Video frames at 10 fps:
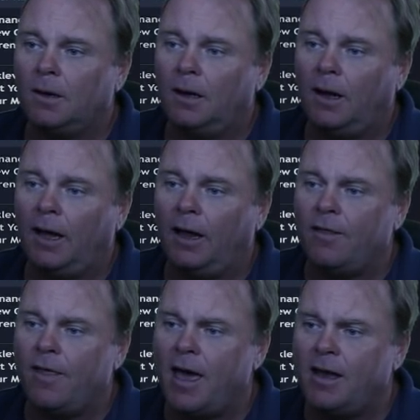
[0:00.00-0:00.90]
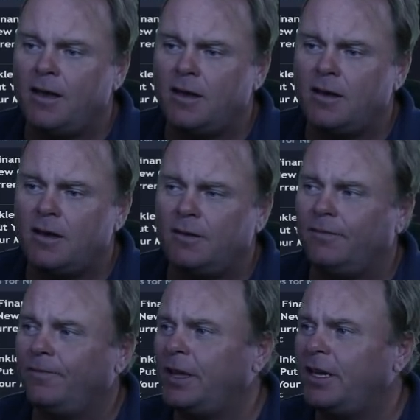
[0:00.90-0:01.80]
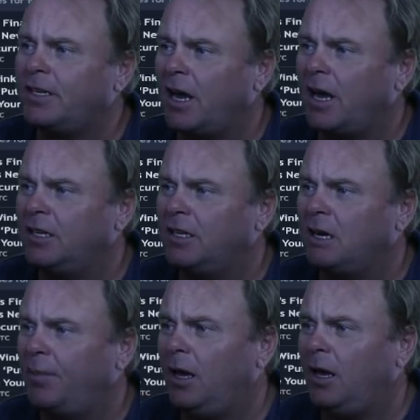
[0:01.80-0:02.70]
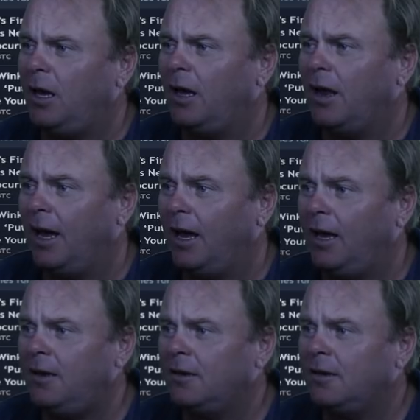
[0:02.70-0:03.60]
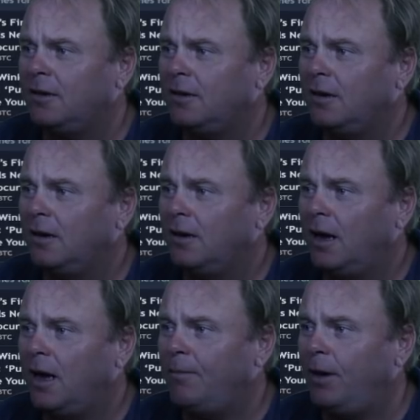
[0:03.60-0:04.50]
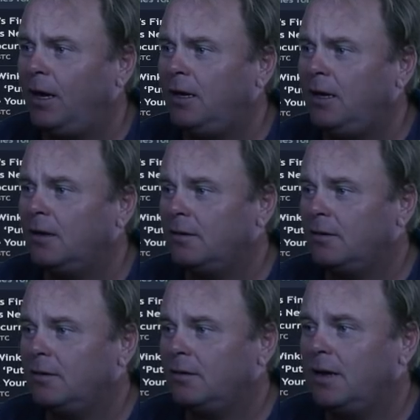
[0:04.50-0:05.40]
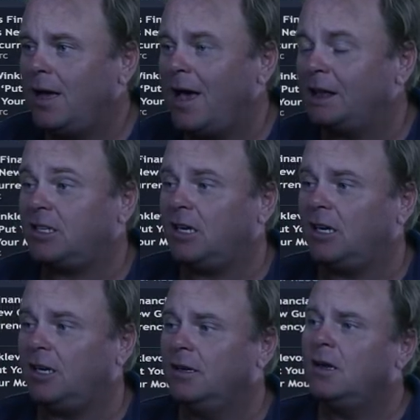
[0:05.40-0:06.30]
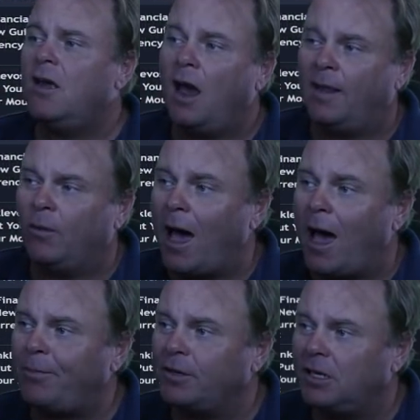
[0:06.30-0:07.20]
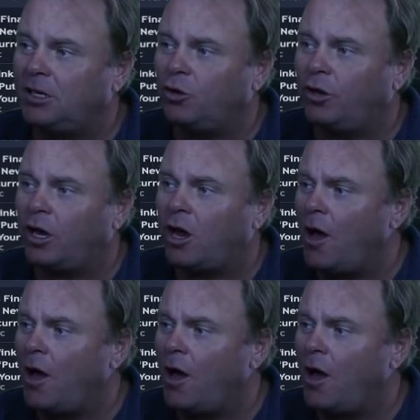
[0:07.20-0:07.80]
and then this ends up being an A, a B, and a C. And then what happens is you're the guy or the